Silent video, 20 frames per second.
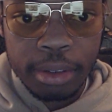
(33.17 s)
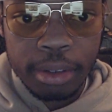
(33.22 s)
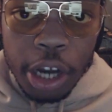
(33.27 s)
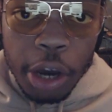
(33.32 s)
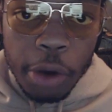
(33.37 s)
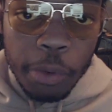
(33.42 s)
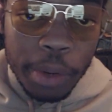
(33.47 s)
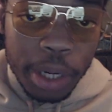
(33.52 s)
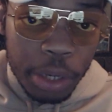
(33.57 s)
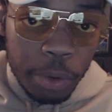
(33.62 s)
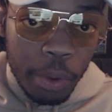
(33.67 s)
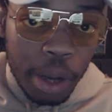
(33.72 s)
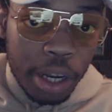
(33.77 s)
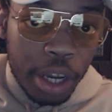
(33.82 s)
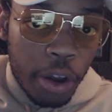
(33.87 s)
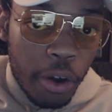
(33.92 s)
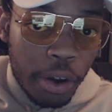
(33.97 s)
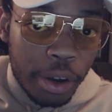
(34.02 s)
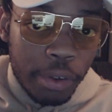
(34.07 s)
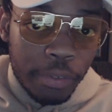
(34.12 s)
You know, when you
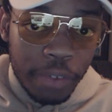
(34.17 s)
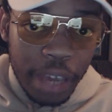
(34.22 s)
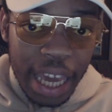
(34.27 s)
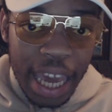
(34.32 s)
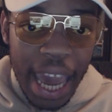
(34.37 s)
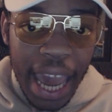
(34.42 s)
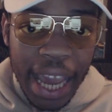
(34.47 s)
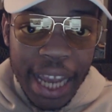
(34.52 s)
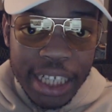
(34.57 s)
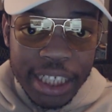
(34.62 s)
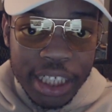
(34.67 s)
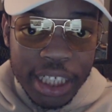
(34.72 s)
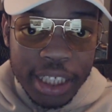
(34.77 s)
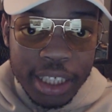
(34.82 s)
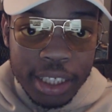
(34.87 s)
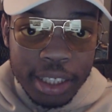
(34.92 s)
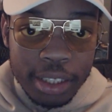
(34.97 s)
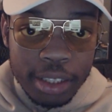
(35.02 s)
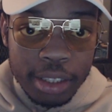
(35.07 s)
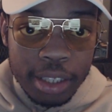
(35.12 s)
want to go on a
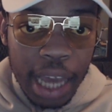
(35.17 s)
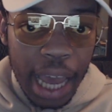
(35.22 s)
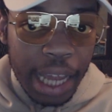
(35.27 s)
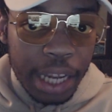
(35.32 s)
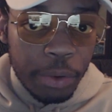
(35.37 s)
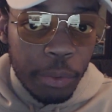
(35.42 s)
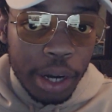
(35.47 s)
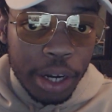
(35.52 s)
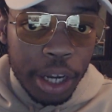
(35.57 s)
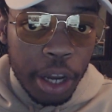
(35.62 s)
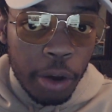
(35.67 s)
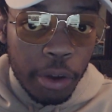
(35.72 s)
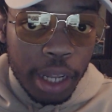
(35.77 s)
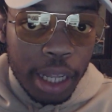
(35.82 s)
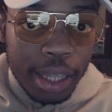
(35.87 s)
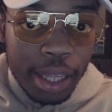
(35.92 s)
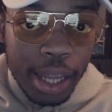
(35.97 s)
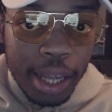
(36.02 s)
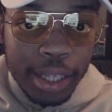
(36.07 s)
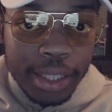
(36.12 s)
vacation and you want to go
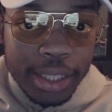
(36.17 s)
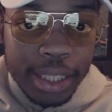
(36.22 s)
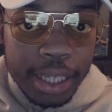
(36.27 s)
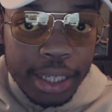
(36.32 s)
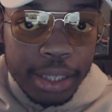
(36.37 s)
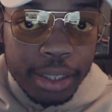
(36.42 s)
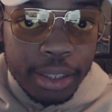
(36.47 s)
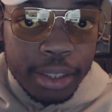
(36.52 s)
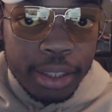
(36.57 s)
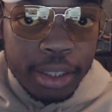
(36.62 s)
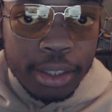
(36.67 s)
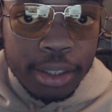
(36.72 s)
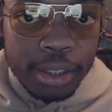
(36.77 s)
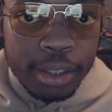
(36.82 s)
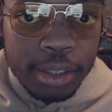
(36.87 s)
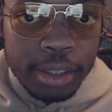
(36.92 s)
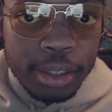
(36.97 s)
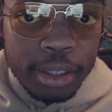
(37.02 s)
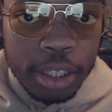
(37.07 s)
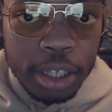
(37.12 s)
to London,
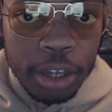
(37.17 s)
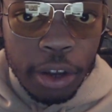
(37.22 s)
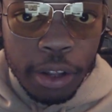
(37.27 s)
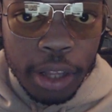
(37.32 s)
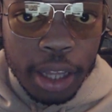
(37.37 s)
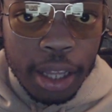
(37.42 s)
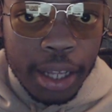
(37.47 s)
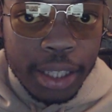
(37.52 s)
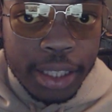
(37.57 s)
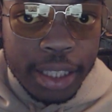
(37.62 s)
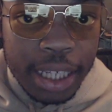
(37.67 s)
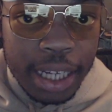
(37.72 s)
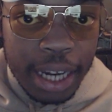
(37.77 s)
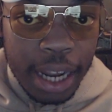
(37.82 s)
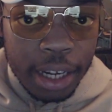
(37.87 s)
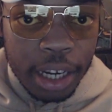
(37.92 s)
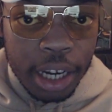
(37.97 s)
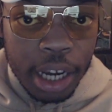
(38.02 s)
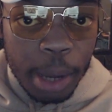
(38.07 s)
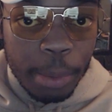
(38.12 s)
you go to London
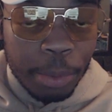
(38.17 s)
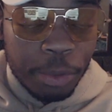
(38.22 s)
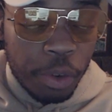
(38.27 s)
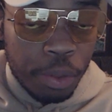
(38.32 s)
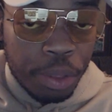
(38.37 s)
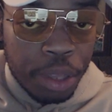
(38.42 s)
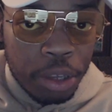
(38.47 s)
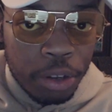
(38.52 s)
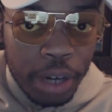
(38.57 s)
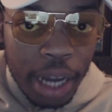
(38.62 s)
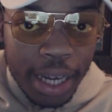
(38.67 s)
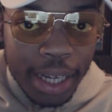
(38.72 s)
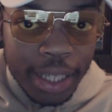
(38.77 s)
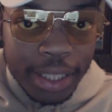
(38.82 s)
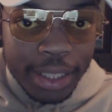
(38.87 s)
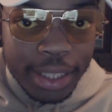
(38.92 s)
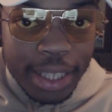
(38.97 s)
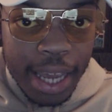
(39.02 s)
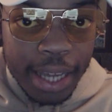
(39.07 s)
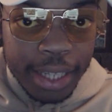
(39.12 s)
and you're coming from the
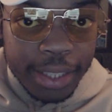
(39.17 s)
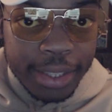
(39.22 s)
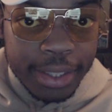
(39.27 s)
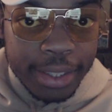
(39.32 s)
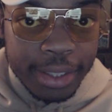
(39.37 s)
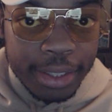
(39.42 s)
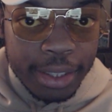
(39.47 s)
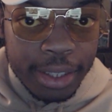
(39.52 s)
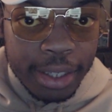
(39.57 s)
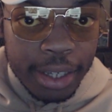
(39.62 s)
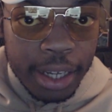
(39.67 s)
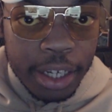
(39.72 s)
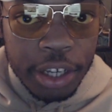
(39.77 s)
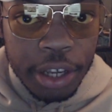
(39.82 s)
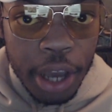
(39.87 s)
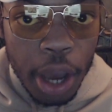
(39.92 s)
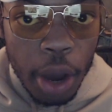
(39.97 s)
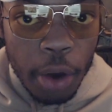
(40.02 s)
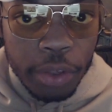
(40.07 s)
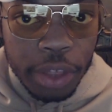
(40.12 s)
United States and
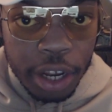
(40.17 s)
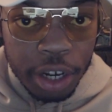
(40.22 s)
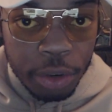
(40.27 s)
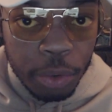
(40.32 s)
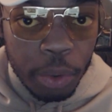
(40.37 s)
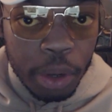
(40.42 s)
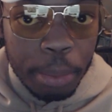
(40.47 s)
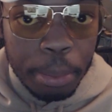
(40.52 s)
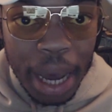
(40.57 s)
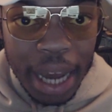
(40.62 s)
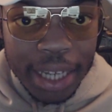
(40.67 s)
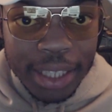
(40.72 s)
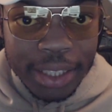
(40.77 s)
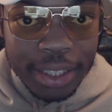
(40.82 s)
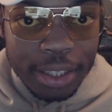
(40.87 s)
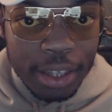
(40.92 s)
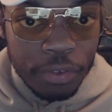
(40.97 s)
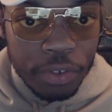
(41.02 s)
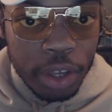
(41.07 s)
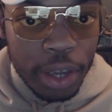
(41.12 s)
you go there and you want to buy
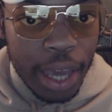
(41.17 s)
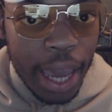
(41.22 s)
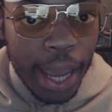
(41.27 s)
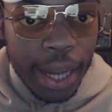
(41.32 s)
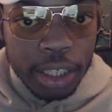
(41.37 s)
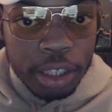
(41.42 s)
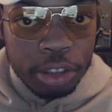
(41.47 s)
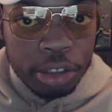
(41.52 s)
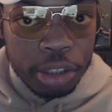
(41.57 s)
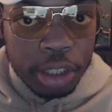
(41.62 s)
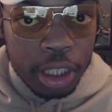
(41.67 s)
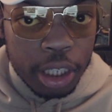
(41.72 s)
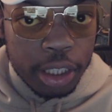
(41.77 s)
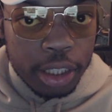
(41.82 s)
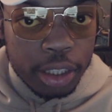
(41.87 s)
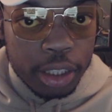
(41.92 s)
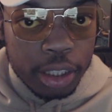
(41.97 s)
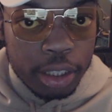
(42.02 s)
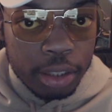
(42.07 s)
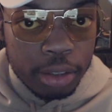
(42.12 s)
stuff, you can't use
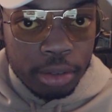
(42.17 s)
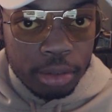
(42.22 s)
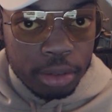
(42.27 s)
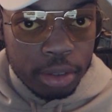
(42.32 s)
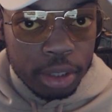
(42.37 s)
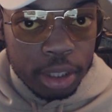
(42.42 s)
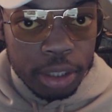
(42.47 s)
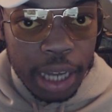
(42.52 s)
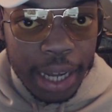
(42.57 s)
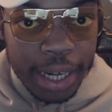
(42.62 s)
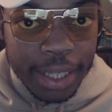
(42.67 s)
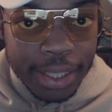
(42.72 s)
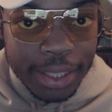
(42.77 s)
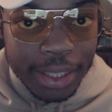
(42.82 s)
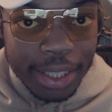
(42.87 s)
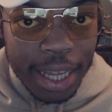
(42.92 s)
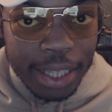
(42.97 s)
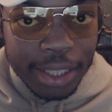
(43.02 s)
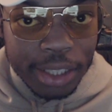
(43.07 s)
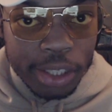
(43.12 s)
your
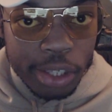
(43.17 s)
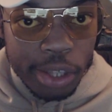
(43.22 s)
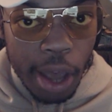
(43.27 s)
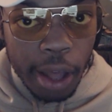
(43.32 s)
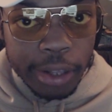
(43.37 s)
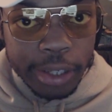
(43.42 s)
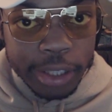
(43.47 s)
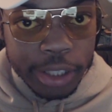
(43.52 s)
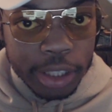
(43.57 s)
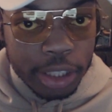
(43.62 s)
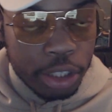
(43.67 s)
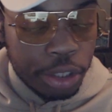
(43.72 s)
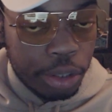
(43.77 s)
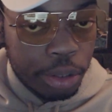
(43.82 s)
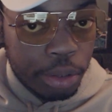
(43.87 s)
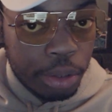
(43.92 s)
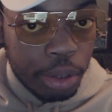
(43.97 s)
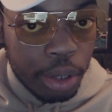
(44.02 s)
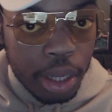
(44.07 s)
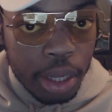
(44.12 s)
United States dollars
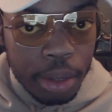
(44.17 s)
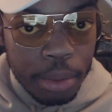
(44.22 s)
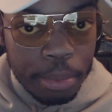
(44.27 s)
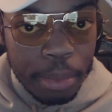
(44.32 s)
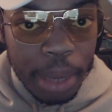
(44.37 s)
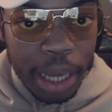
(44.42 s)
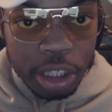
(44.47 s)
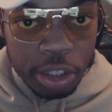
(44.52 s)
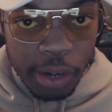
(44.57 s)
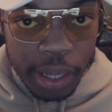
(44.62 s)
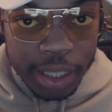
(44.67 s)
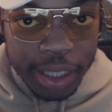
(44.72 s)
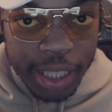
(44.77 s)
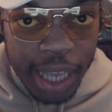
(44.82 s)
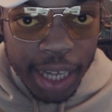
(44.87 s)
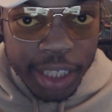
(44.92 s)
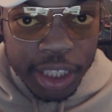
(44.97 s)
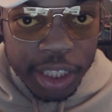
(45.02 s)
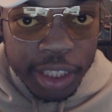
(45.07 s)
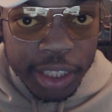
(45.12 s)
to make
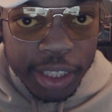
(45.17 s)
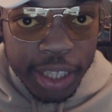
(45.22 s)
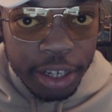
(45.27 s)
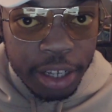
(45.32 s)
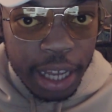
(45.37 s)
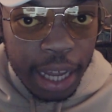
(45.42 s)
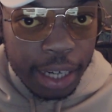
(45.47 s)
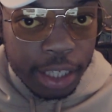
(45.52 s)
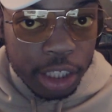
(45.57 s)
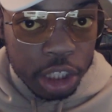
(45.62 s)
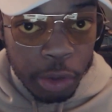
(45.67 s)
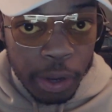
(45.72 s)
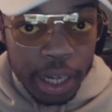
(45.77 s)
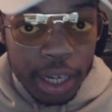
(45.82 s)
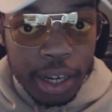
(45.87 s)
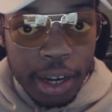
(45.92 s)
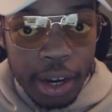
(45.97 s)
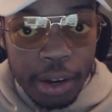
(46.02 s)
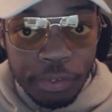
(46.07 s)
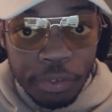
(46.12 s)
transactions there. You got to
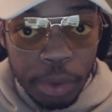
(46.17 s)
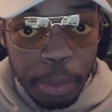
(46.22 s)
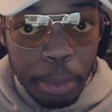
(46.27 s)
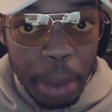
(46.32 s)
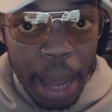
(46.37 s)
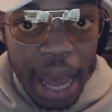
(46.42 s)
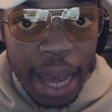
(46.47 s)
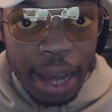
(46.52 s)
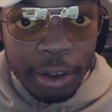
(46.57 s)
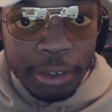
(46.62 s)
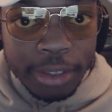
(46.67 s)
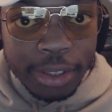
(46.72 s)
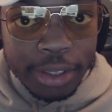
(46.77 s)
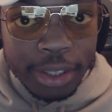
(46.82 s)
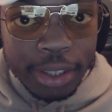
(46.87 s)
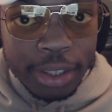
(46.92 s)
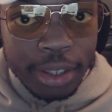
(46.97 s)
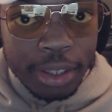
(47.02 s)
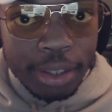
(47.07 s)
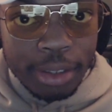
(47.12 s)
trade it in for
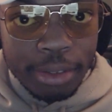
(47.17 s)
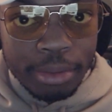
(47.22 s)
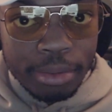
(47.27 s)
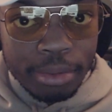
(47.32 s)
pounds.